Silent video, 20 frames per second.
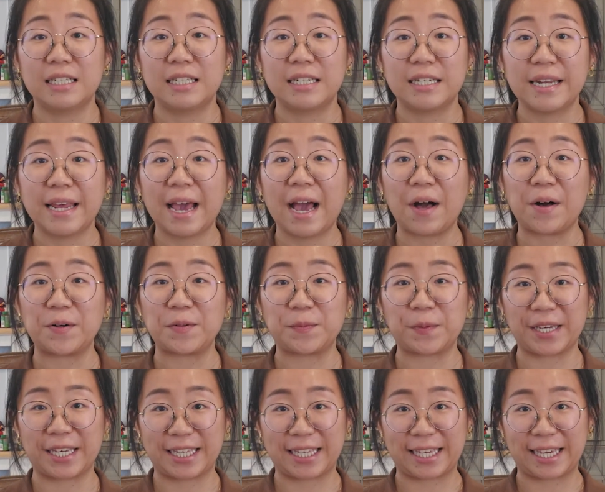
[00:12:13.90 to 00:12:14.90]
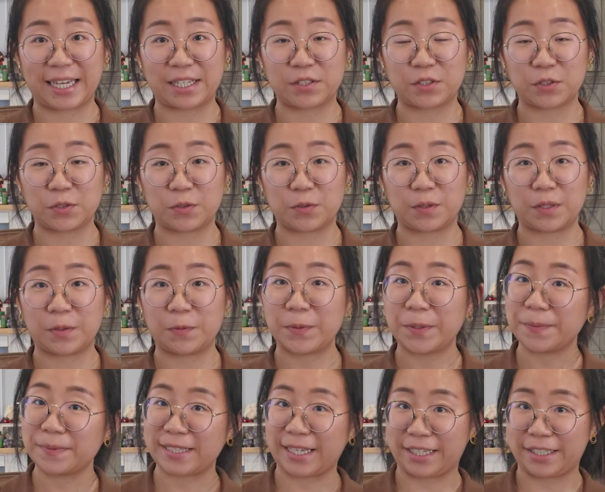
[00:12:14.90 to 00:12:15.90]
now we can get to the
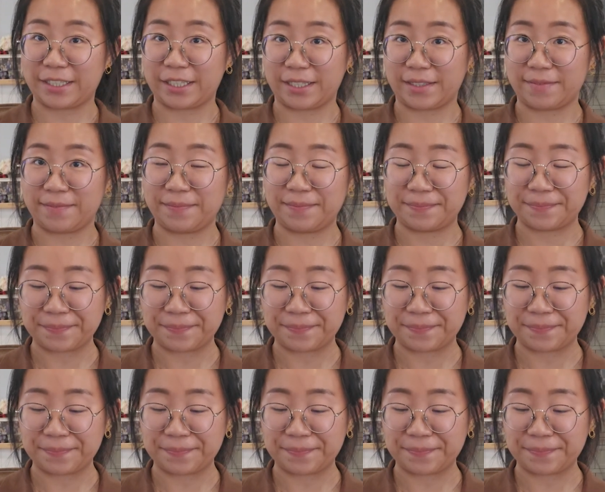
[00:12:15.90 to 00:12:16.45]
whip section.